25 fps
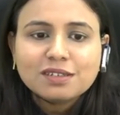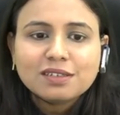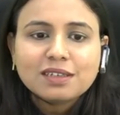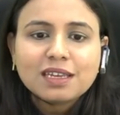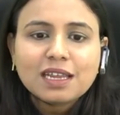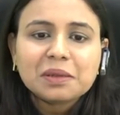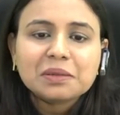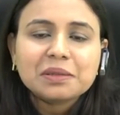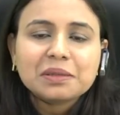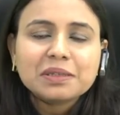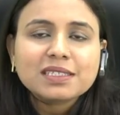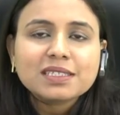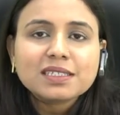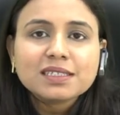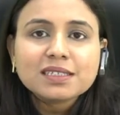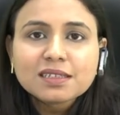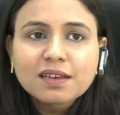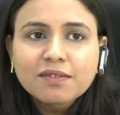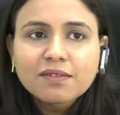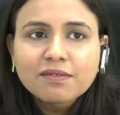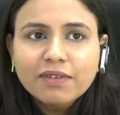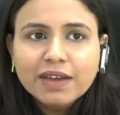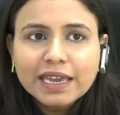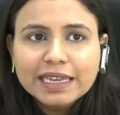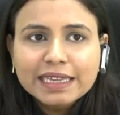Now, this is a
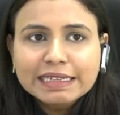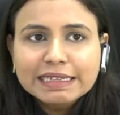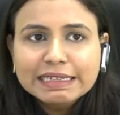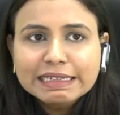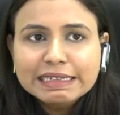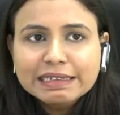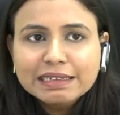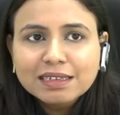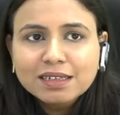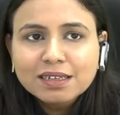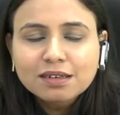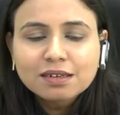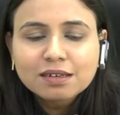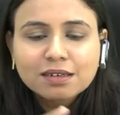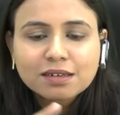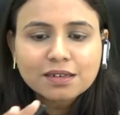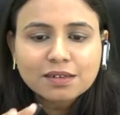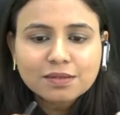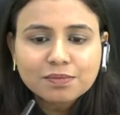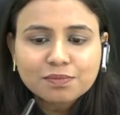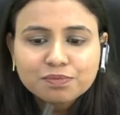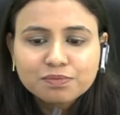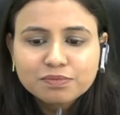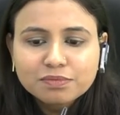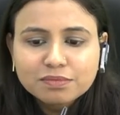very
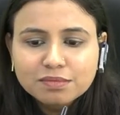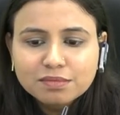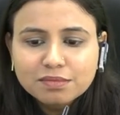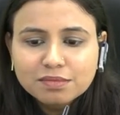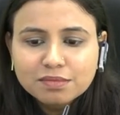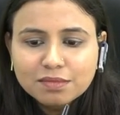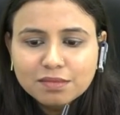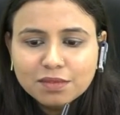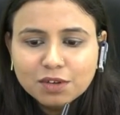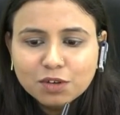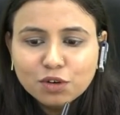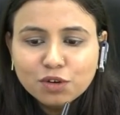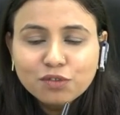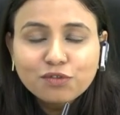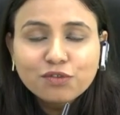good